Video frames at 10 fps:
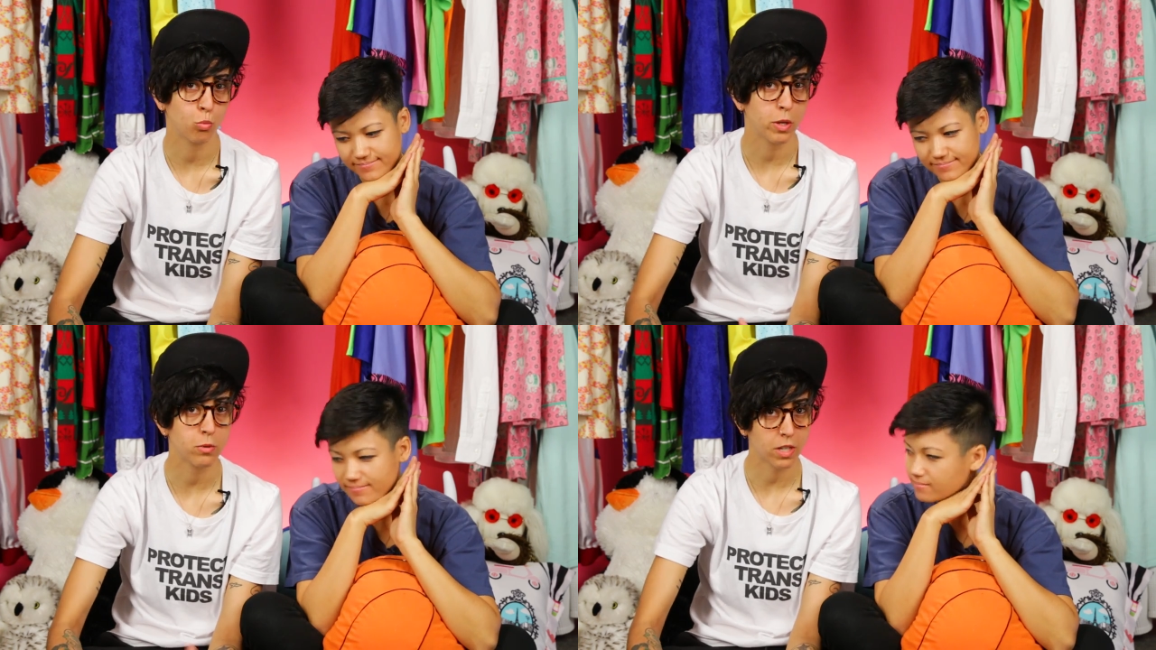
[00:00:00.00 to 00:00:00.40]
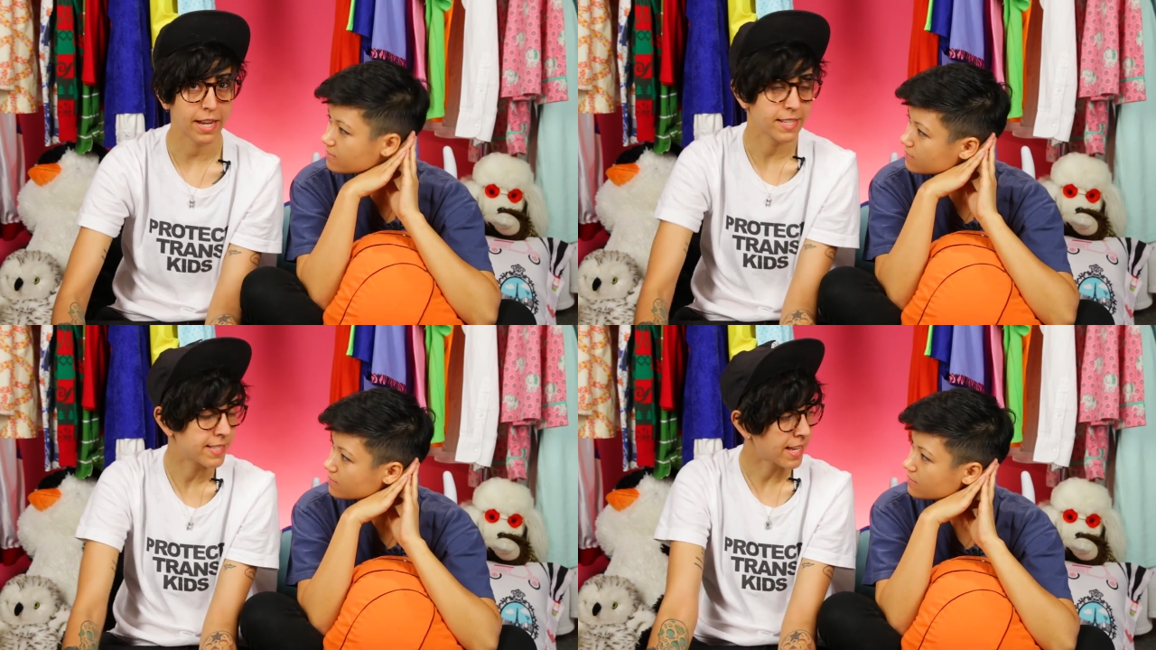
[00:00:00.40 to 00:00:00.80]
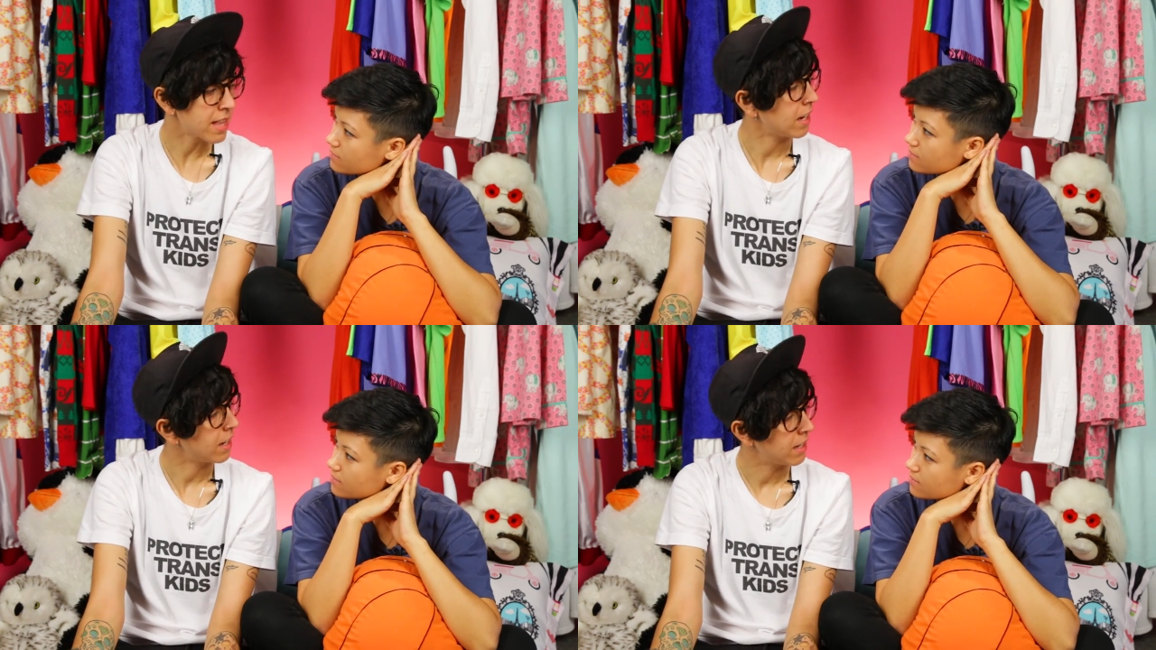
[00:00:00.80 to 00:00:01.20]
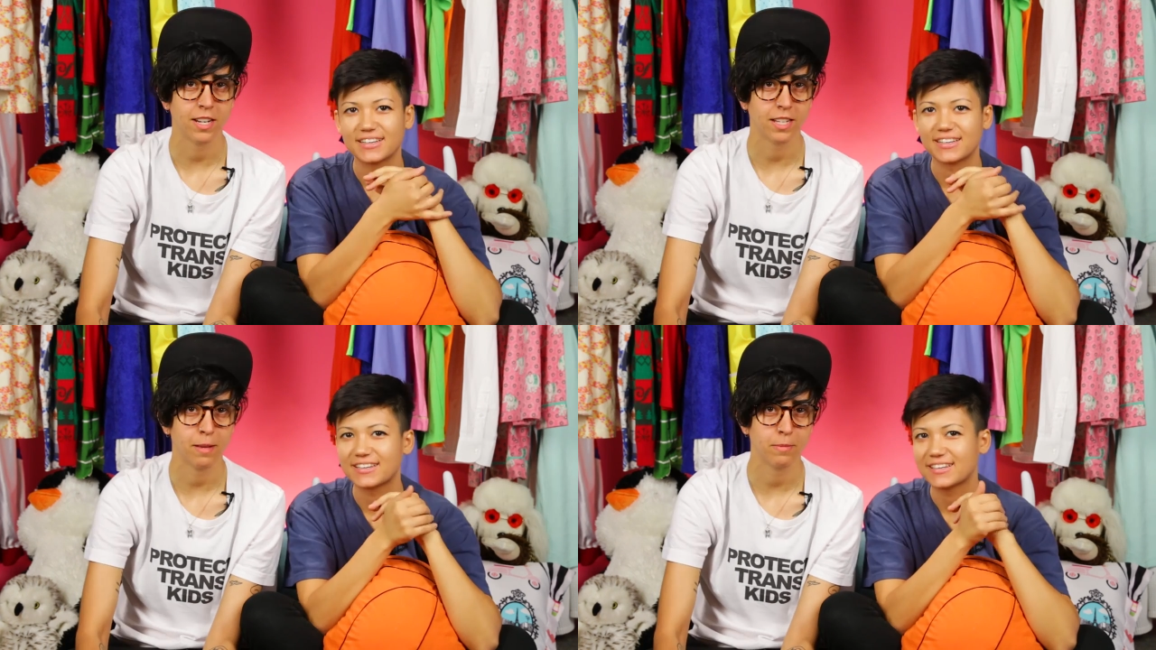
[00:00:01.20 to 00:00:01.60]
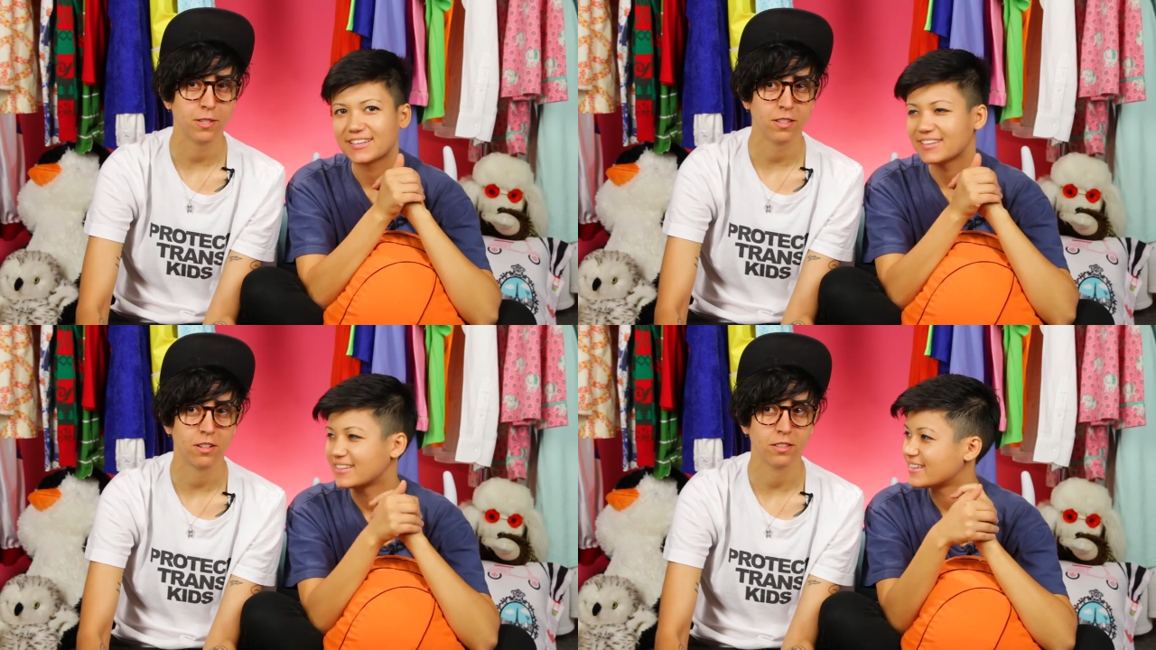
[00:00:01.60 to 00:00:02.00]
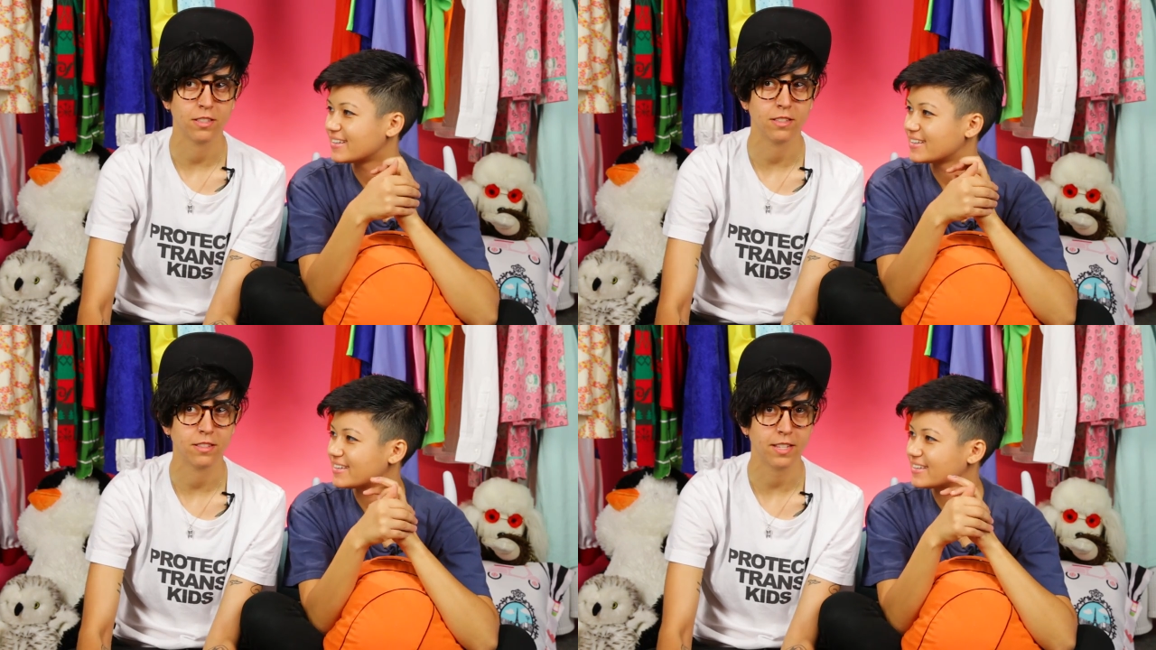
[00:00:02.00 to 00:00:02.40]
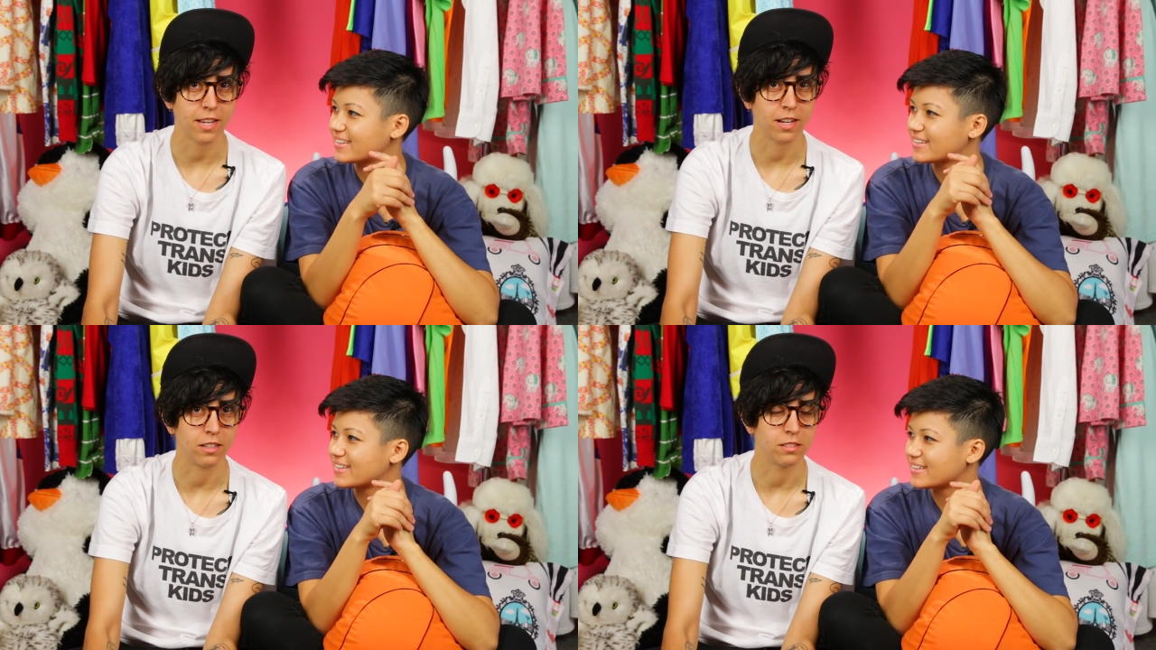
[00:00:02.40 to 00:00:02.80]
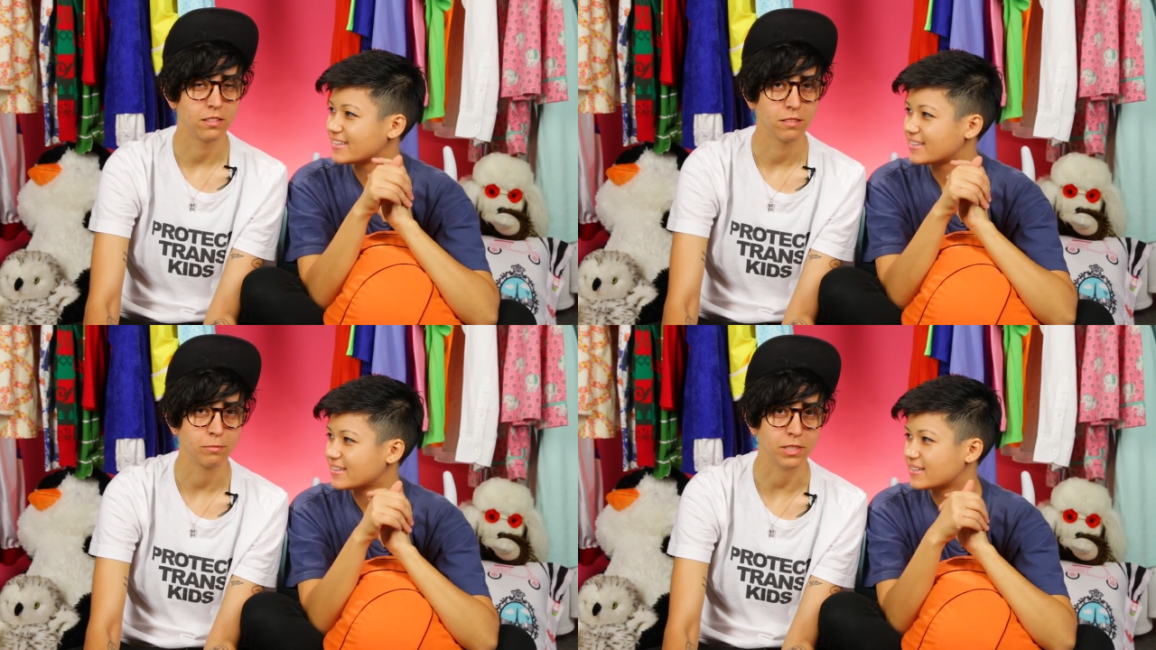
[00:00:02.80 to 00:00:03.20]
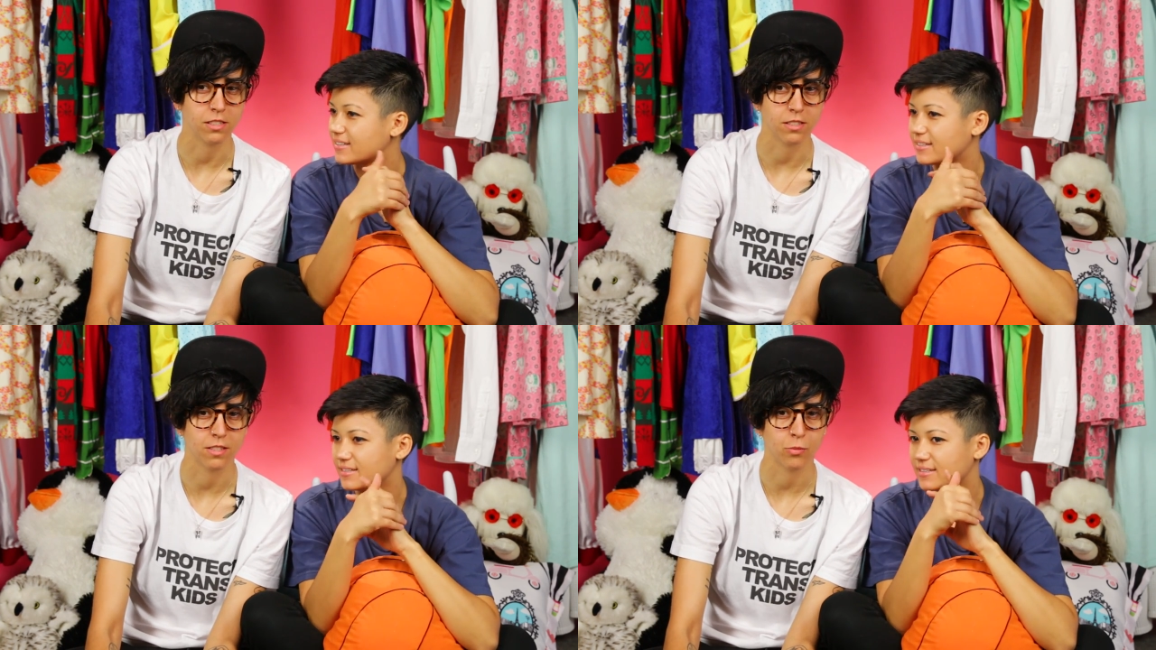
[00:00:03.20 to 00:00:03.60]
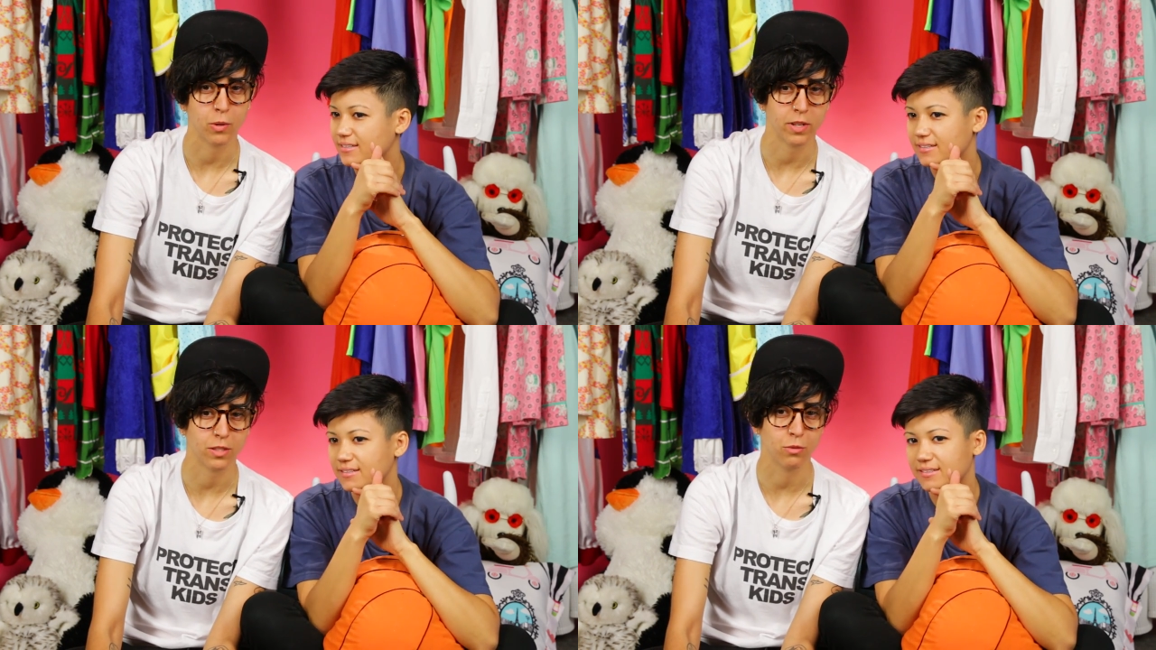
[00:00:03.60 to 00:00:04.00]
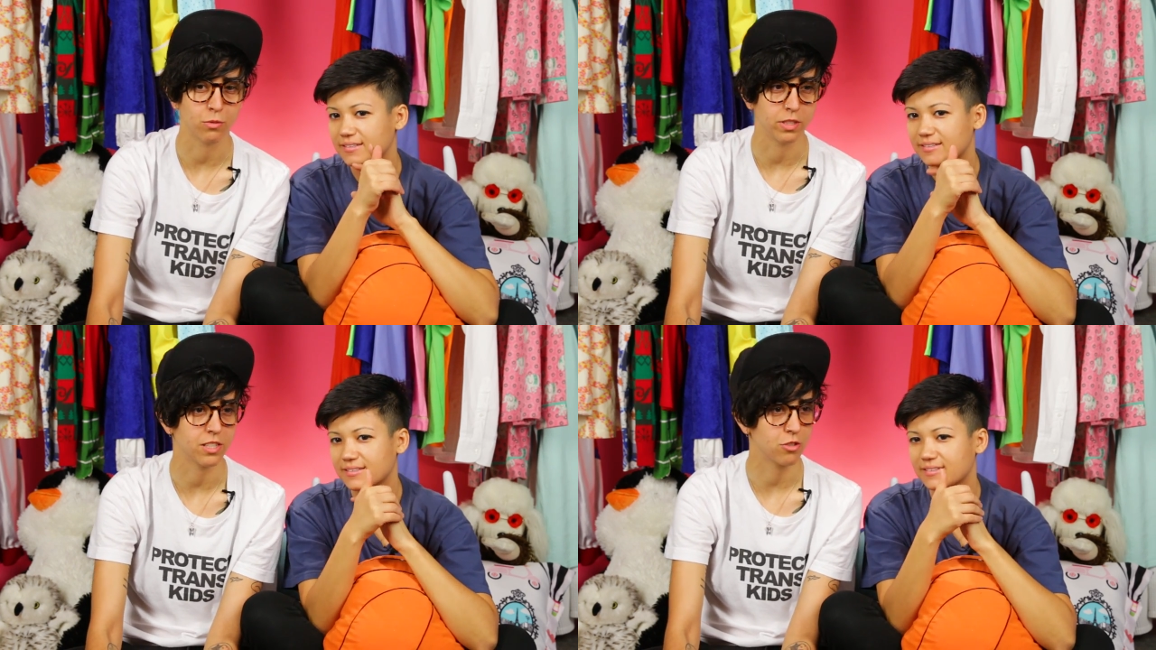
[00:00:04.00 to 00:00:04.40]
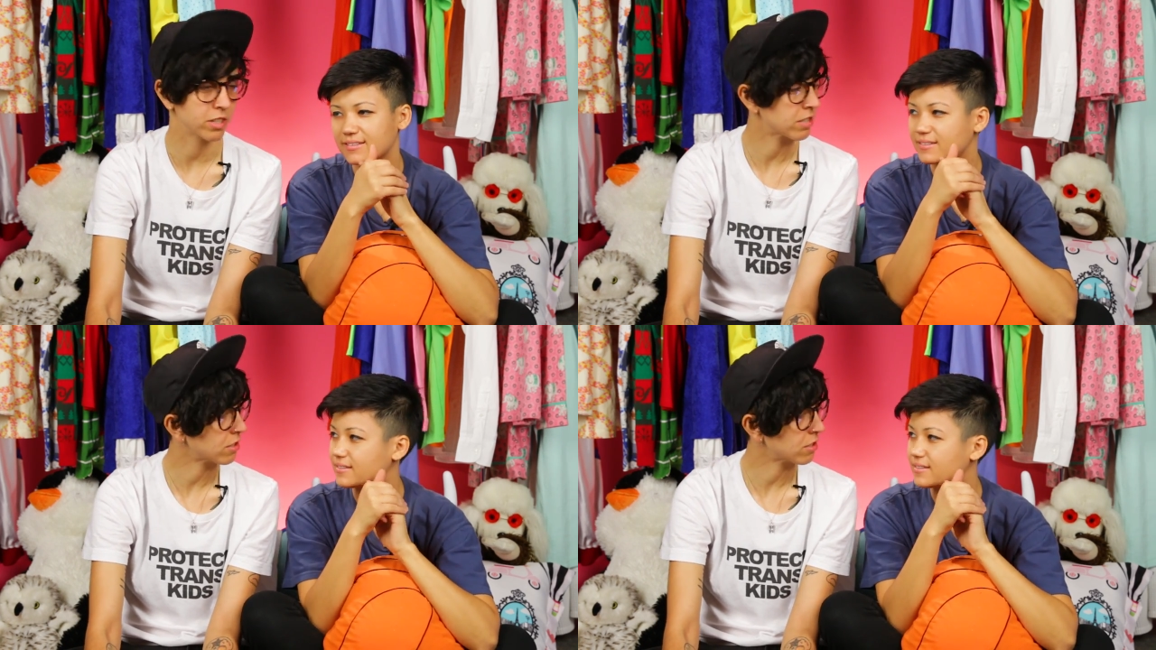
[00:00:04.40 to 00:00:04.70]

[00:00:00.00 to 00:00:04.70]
Speaker 1: We were kind of together, kind of kept it on the DL because we went to a really strict